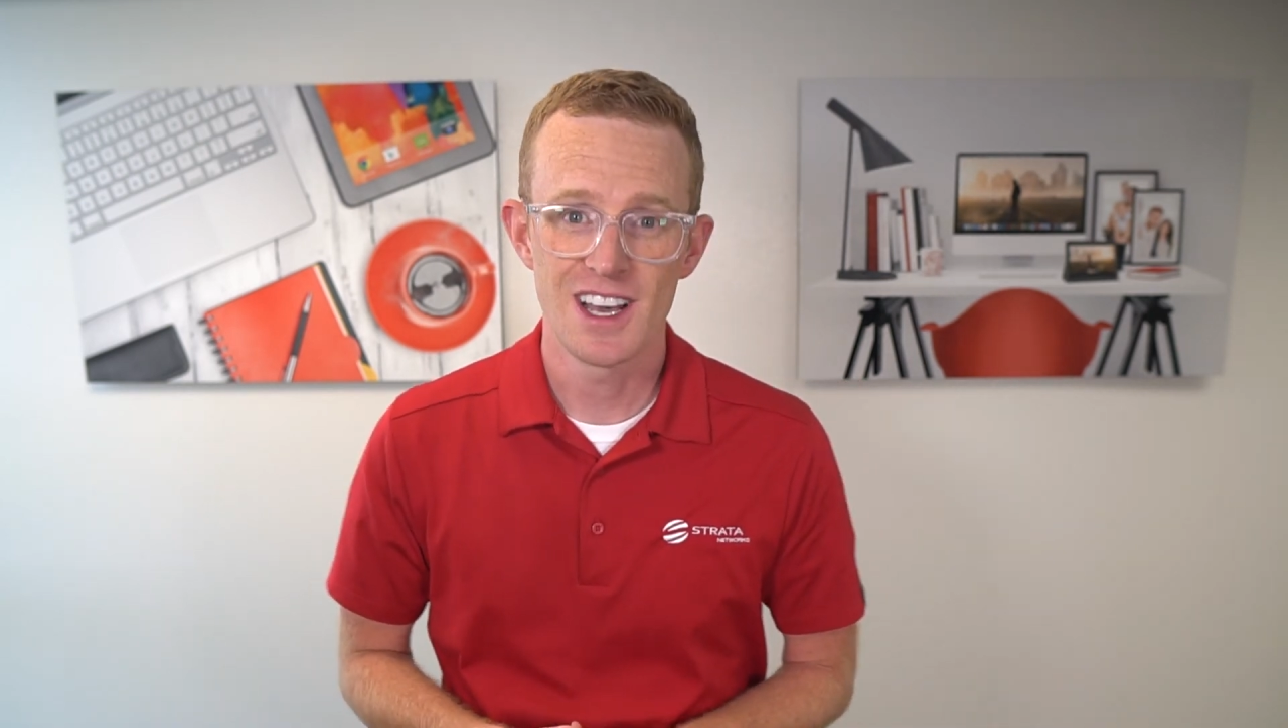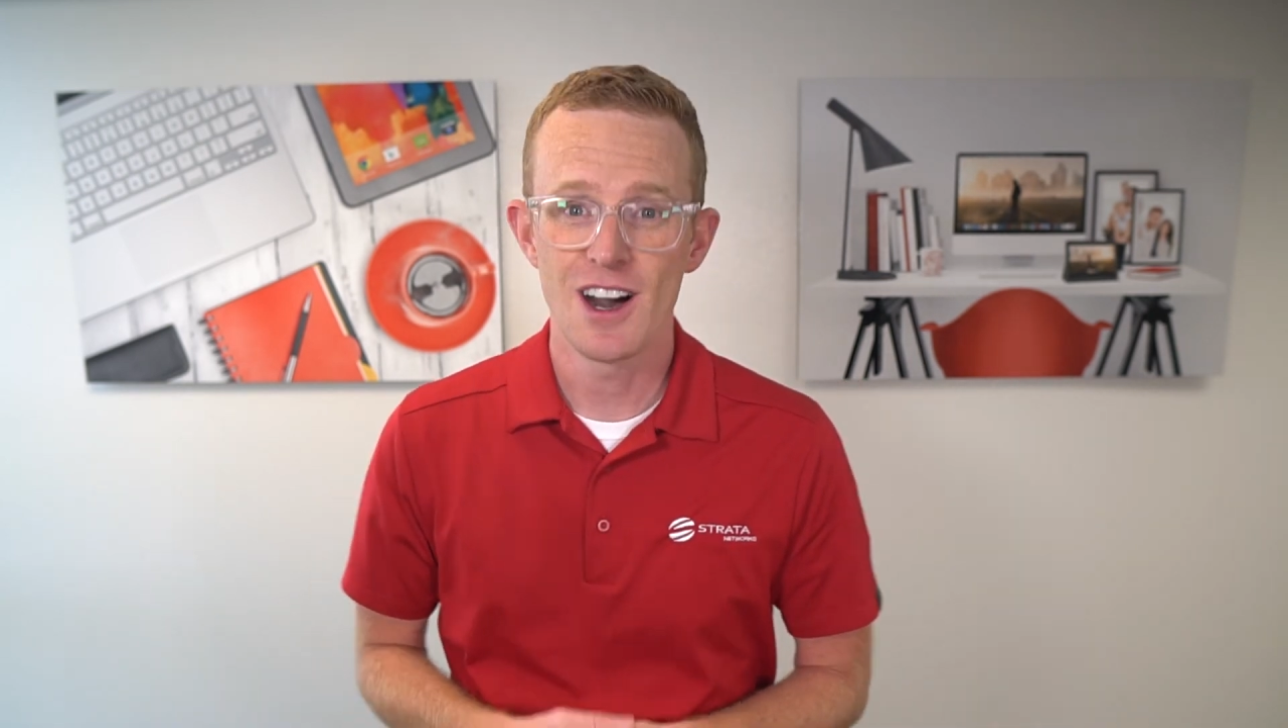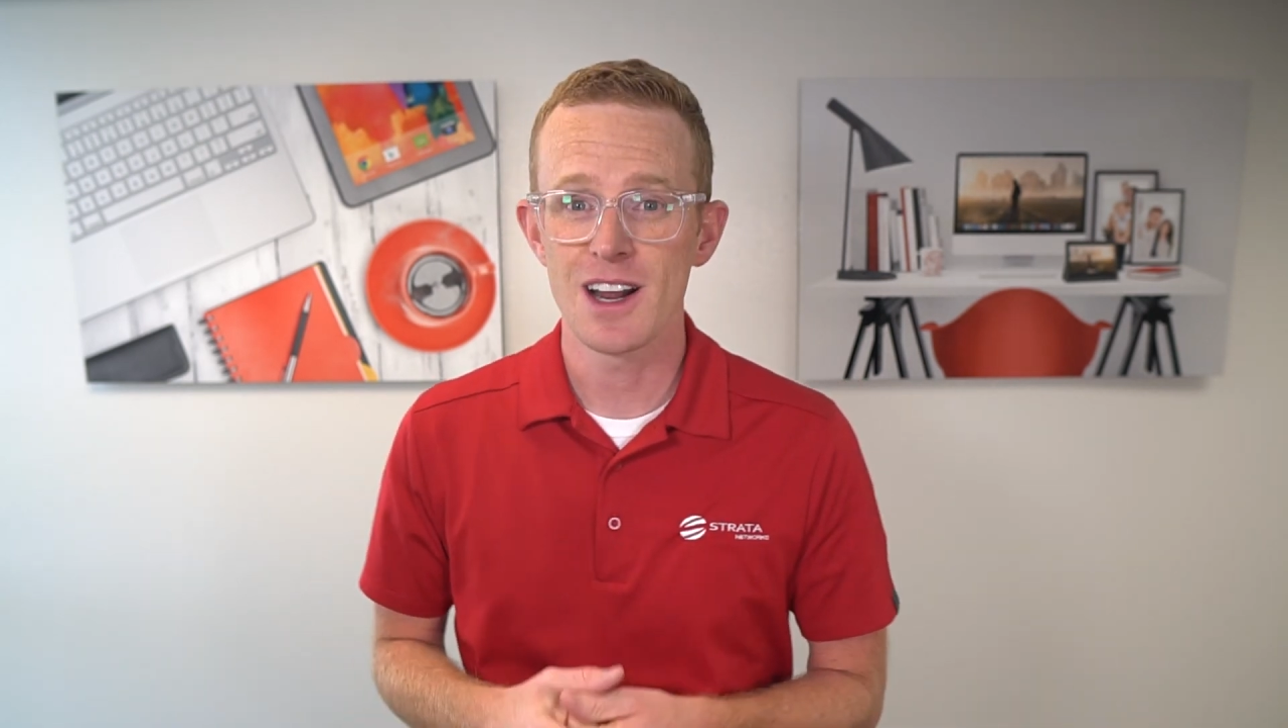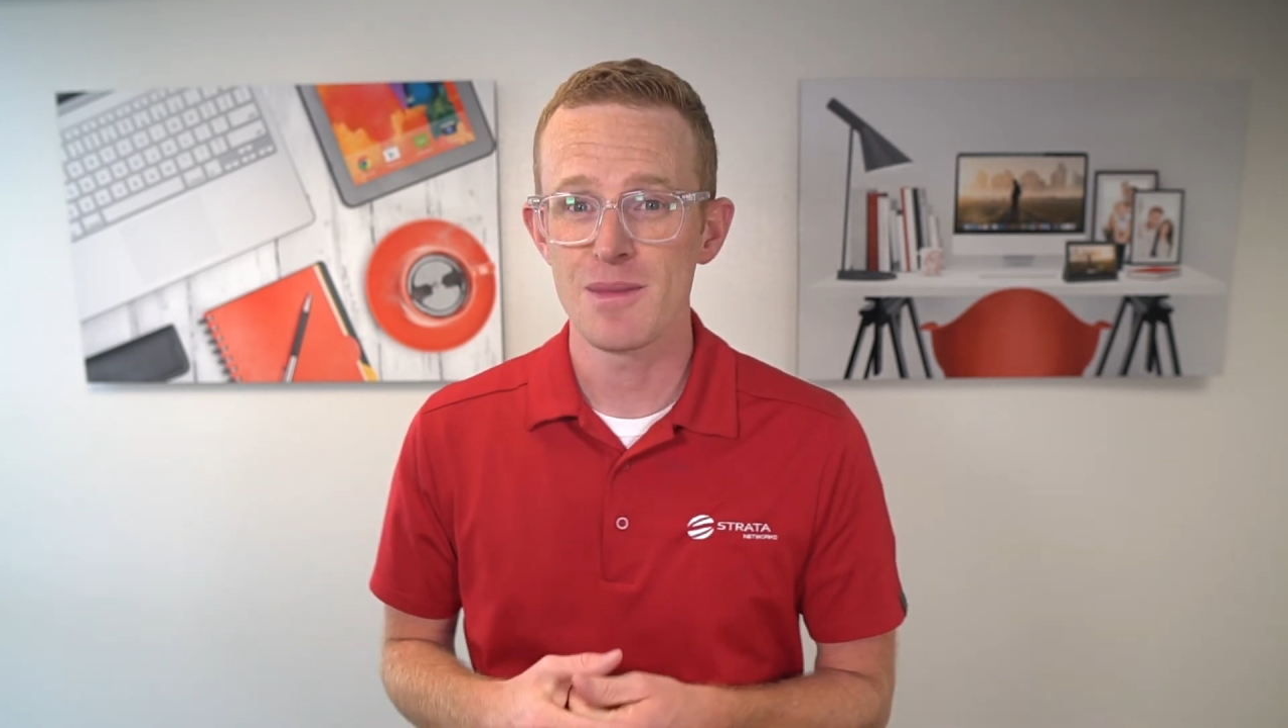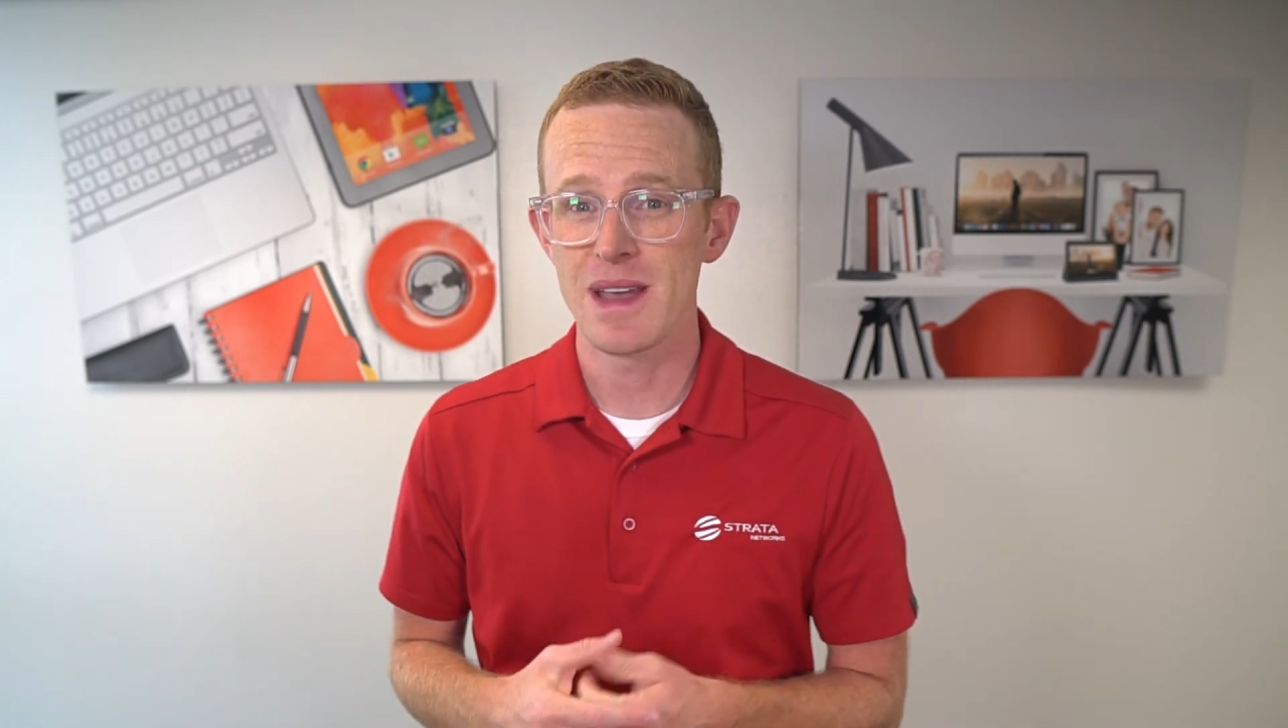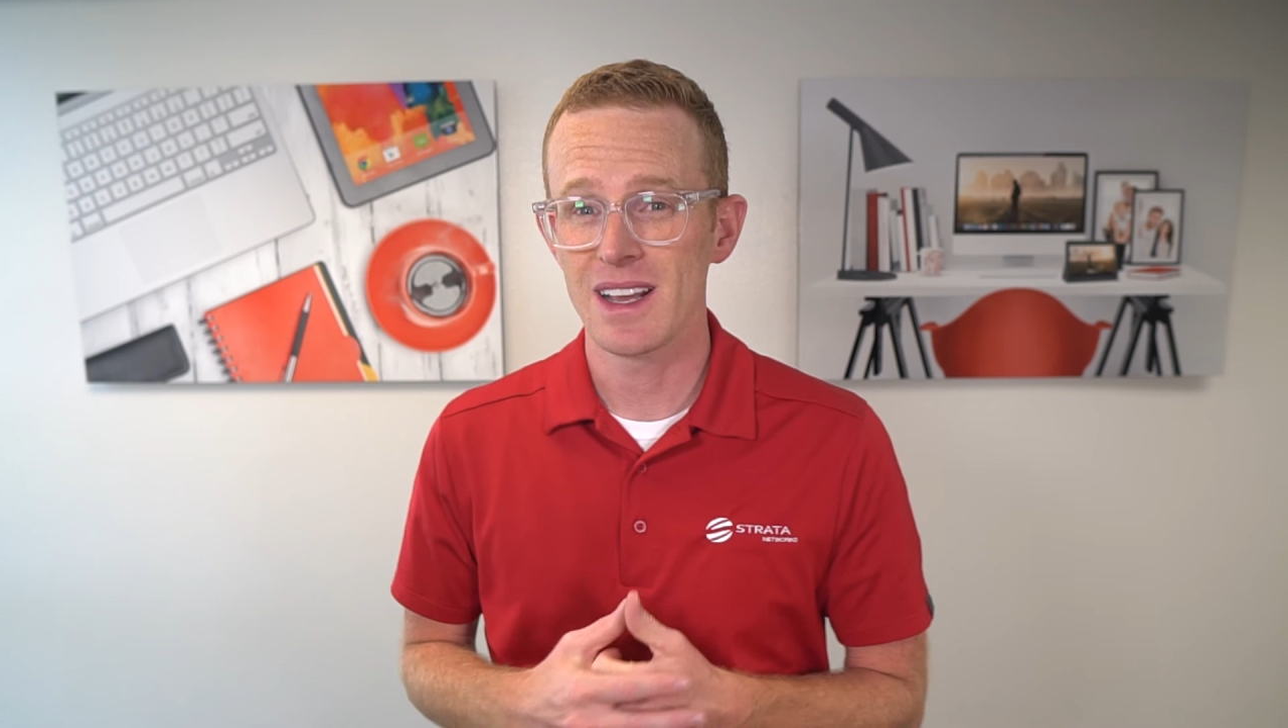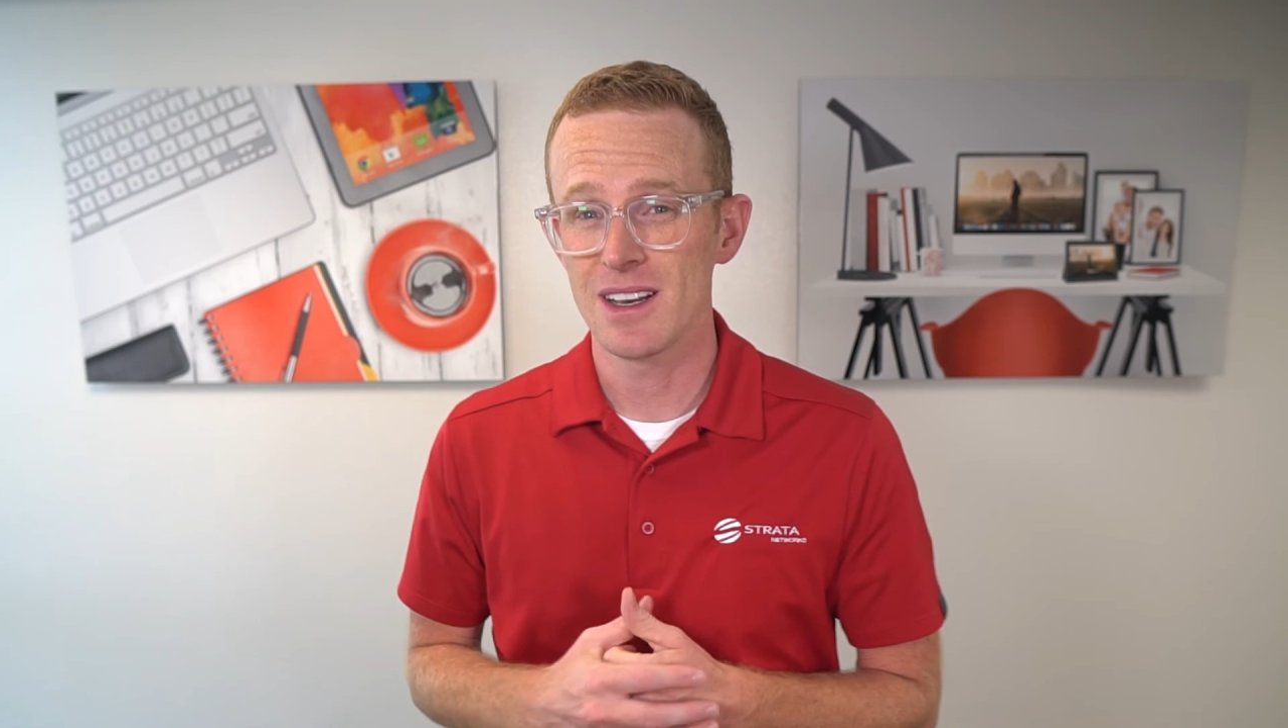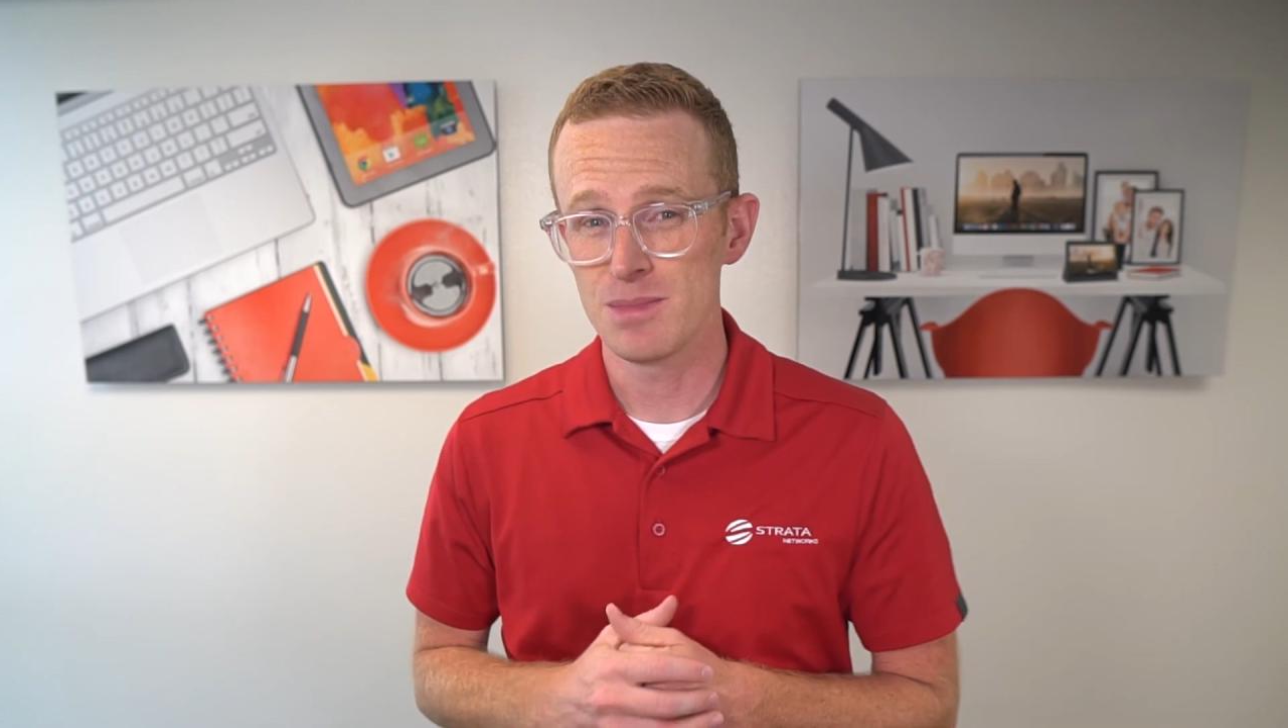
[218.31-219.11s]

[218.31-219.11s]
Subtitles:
that automatic